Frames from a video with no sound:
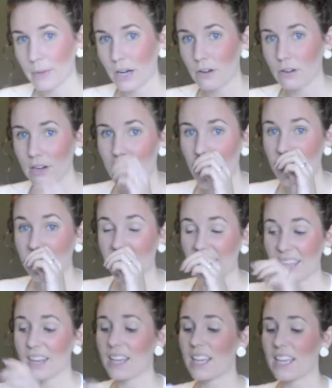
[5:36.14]
powder, and
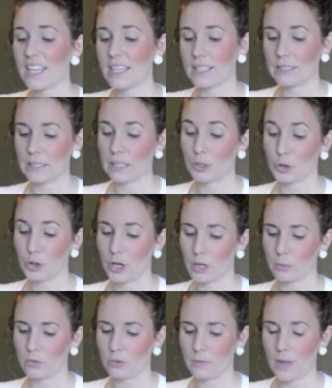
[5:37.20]
it is
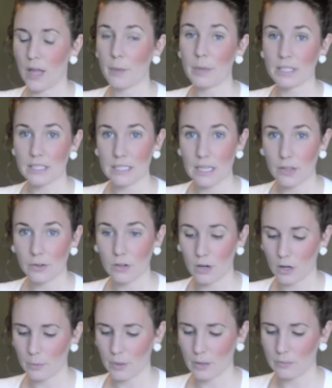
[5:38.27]
incredible. It's another
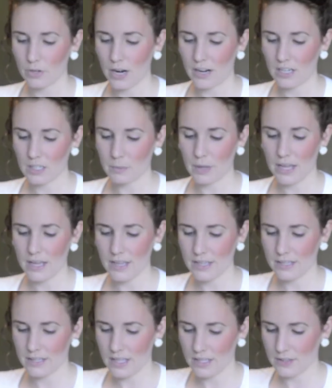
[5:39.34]
Arbonne product, but it
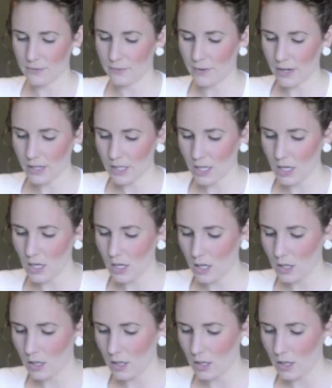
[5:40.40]
is this funky